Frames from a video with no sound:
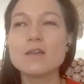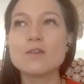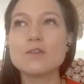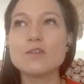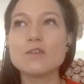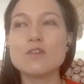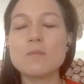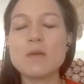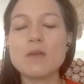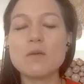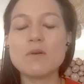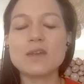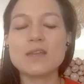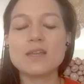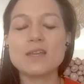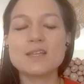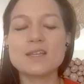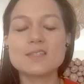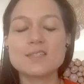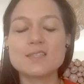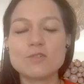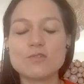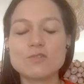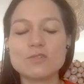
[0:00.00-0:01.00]
you may want to
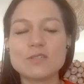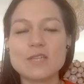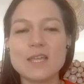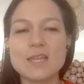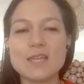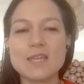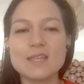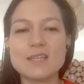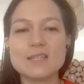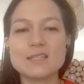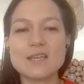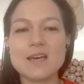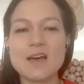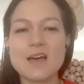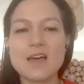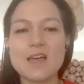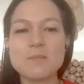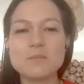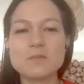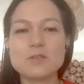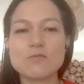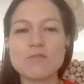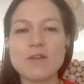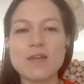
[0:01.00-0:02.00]
consider taking the
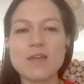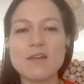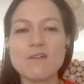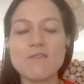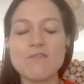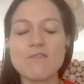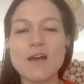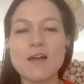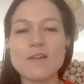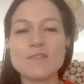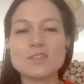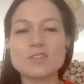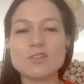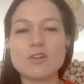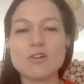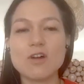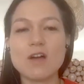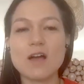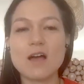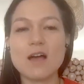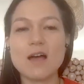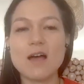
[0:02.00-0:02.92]
time to write a five-star